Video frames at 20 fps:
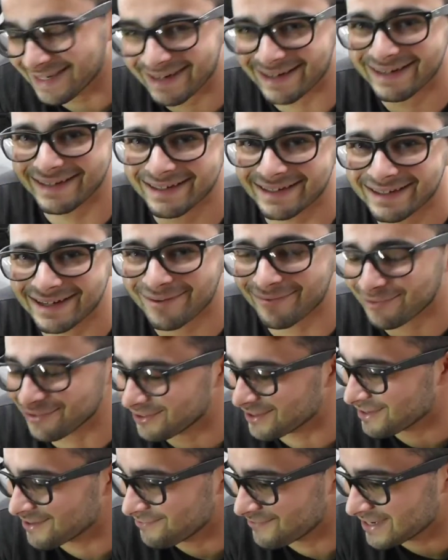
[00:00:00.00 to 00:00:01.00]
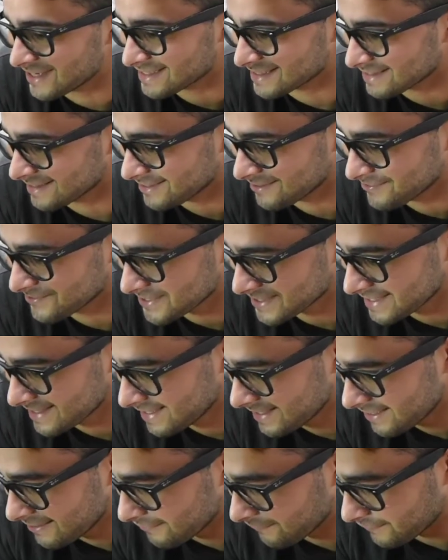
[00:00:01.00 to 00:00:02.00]
on a couple of the mess ups,
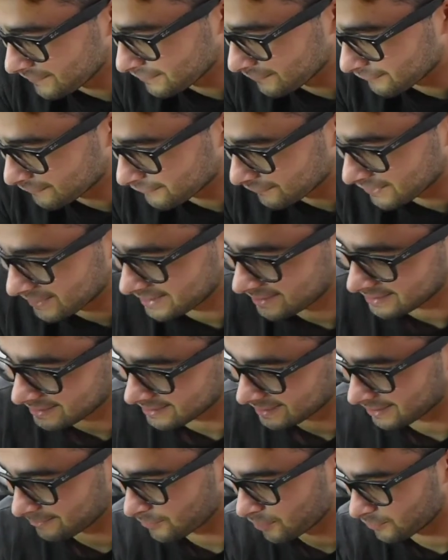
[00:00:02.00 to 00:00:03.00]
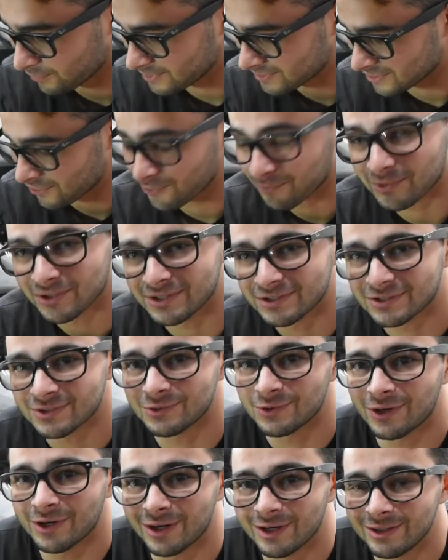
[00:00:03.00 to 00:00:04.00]
feel free. I'm always open
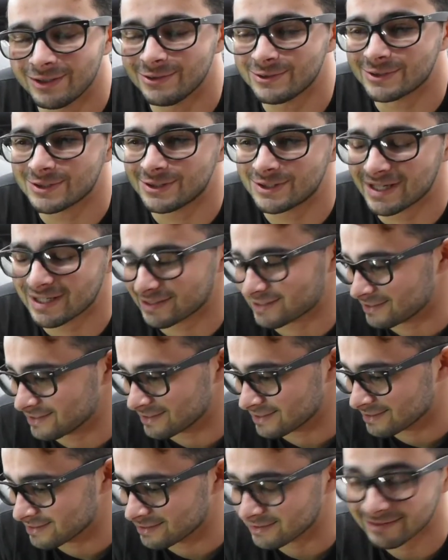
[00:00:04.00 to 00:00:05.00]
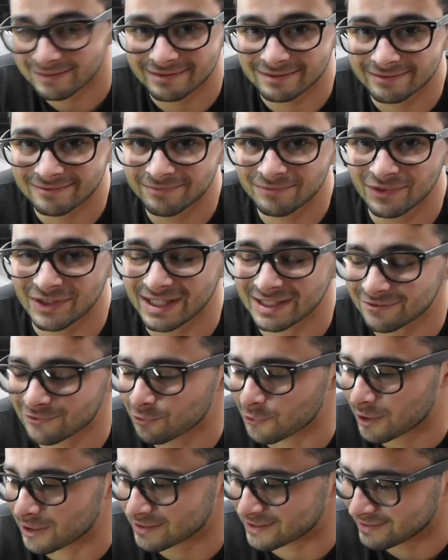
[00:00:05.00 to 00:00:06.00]
to uh, new suggestions. Thanks for
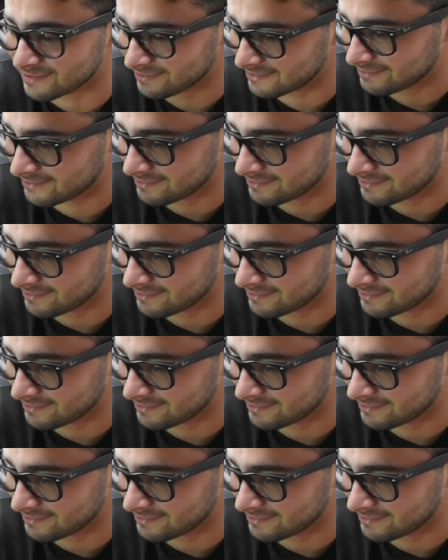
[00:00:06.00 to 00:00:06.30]
watching.